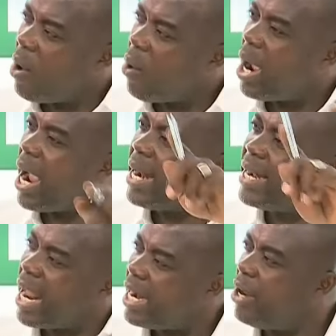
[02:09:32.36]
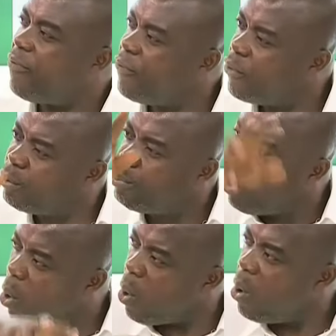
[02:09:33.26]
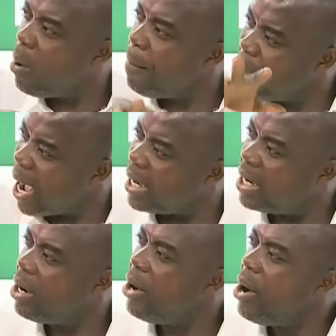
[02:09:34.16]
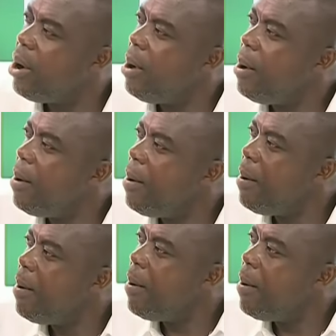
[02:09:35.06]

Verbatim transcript: for and Nane football park. When you say